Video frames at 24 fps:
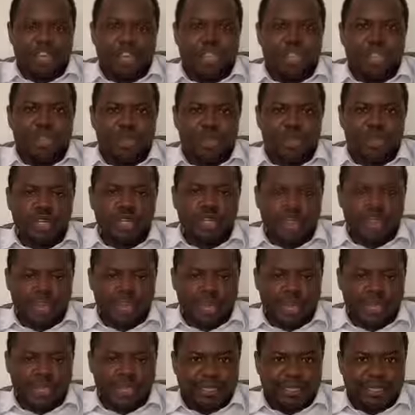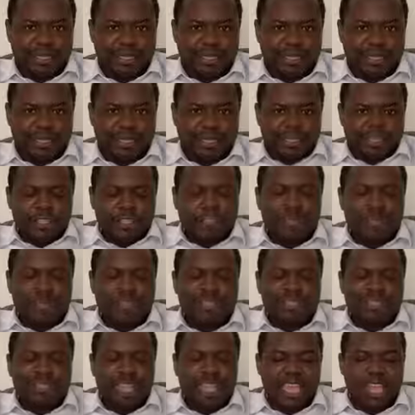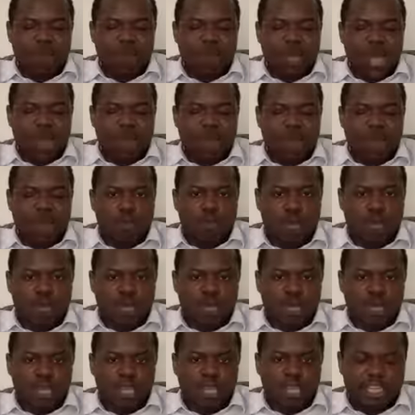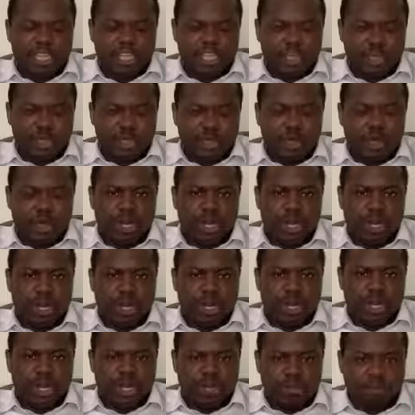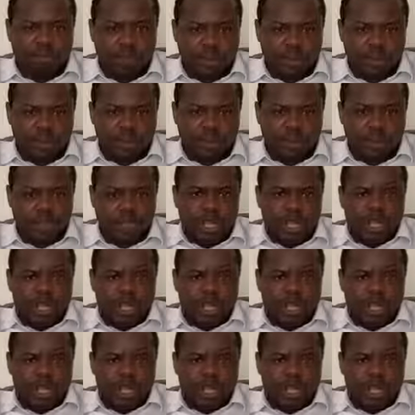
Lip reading: you donated to save our women and children on the ground,